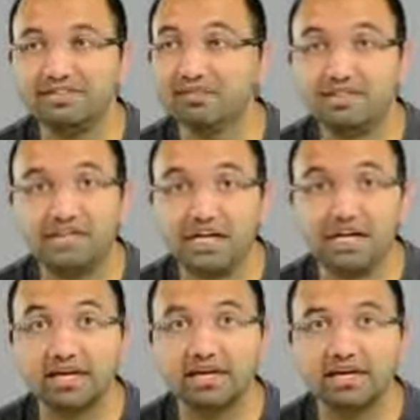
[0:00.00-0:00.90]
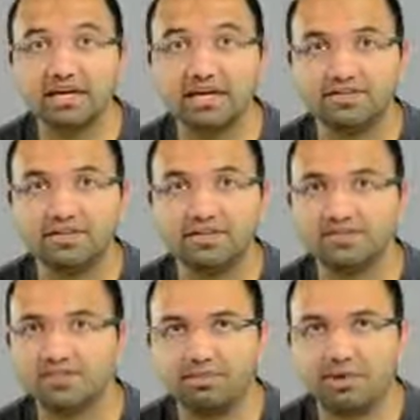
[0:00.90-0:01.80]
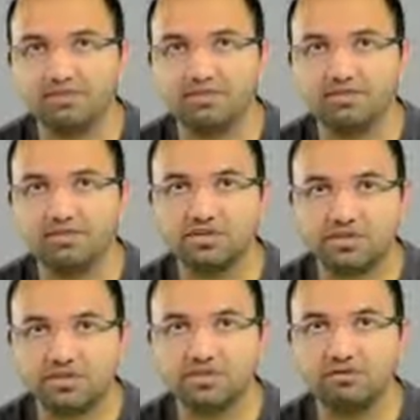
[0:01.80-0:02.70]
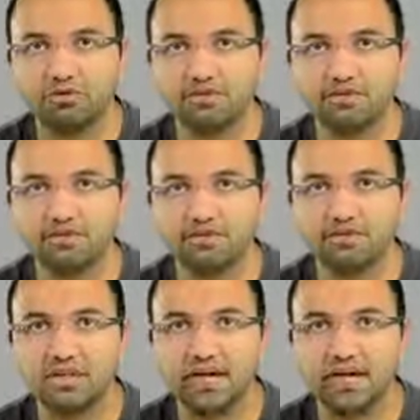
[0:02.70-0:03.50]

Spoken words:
Even today, the largest capacity is only 64 gigs,